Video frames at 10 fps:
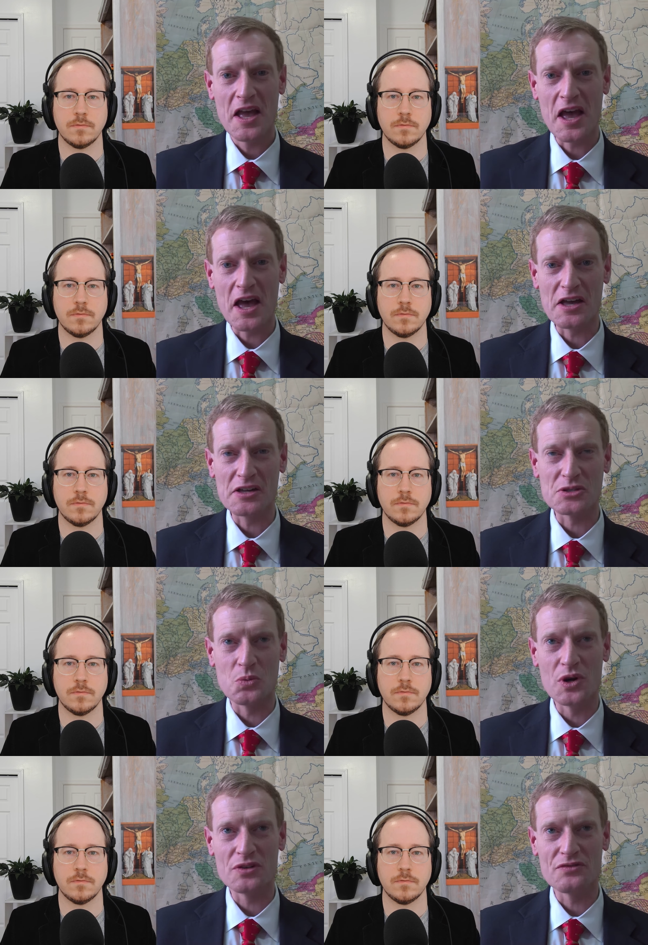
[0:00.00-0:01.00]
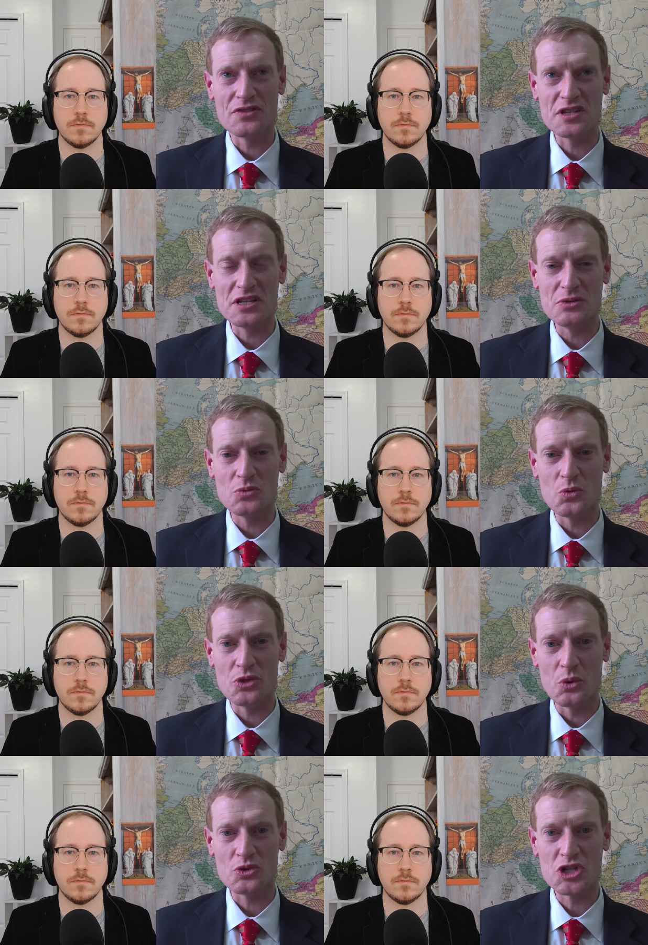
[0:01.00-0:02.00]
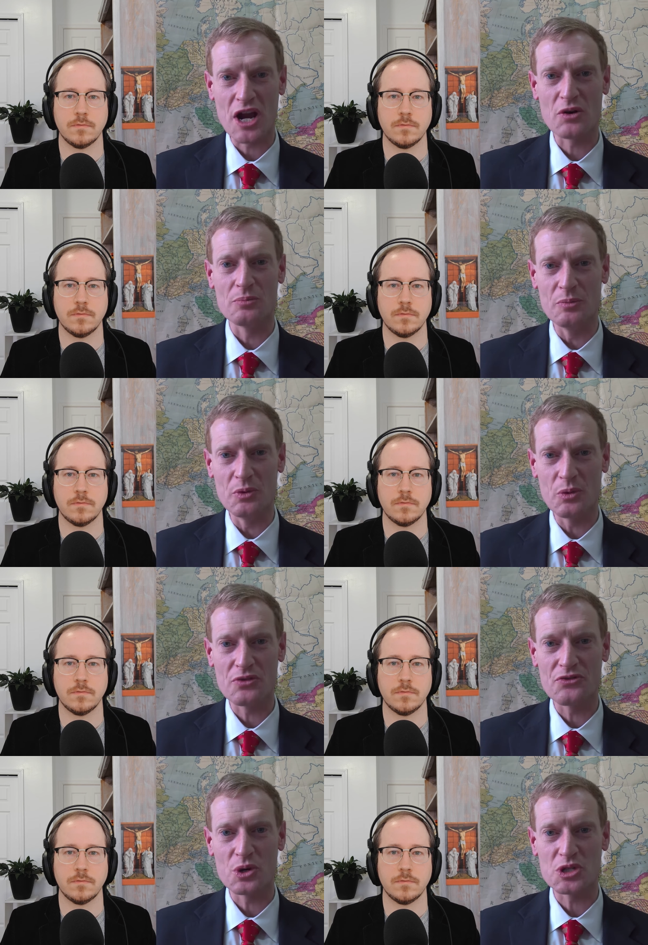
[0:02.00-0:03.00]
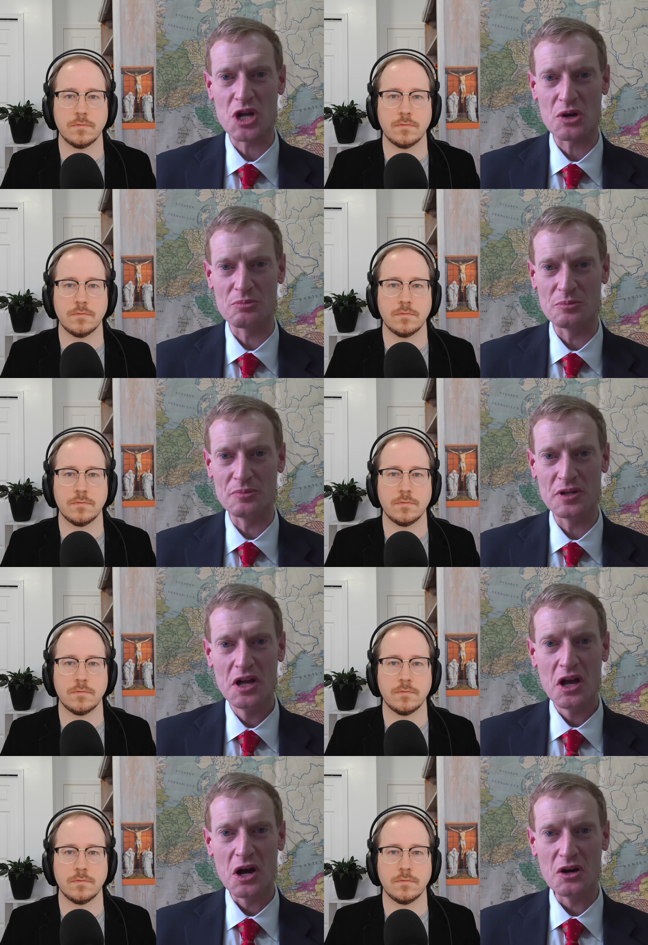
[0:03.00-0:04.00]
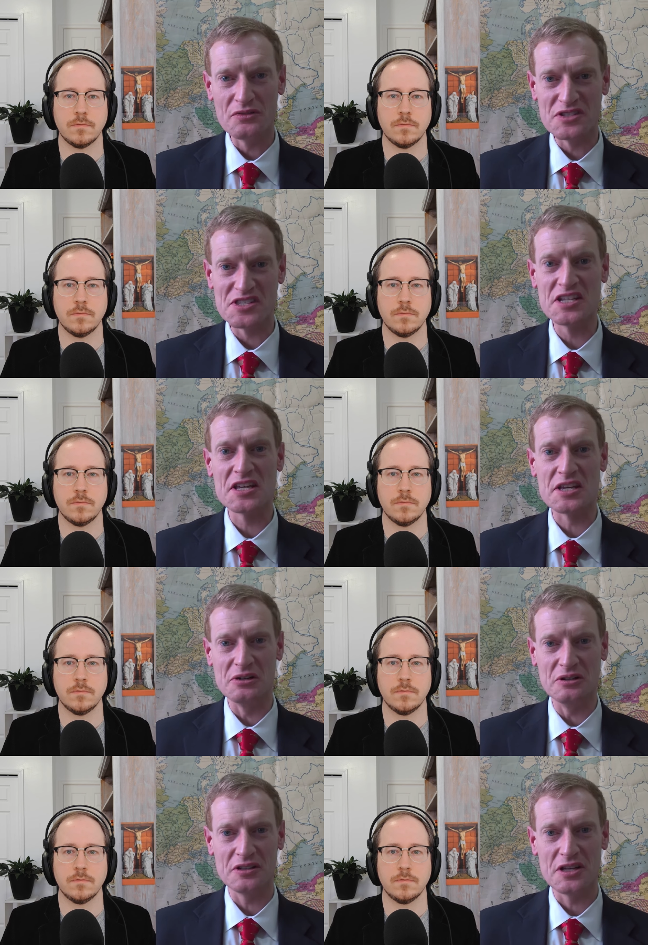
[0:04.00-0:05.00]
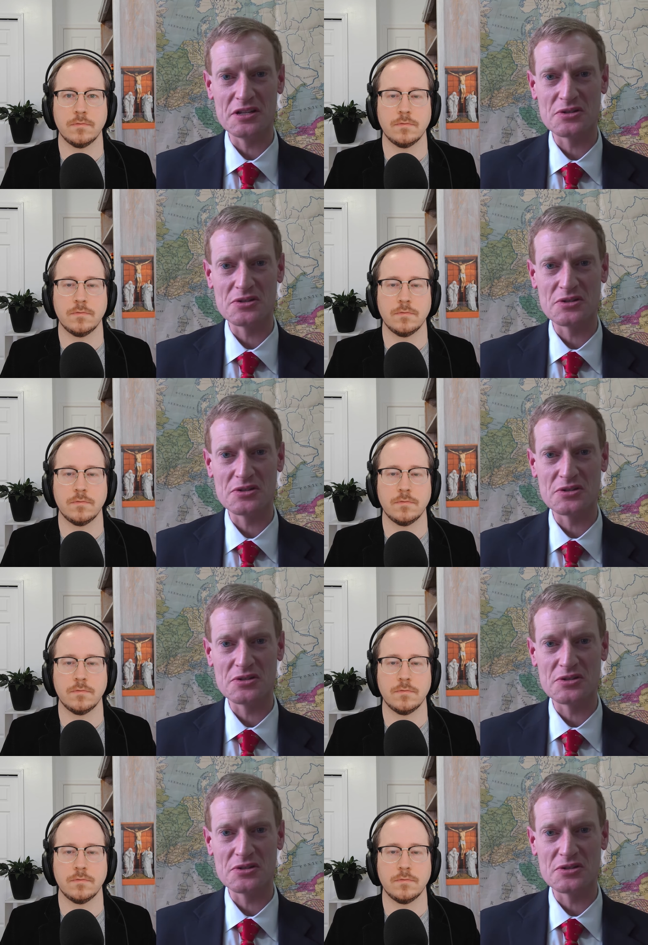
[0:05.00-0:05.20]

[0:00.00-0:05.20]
Speaker 1: as one of the, the cherubim, one of the four cherubim of Ezekiel. And he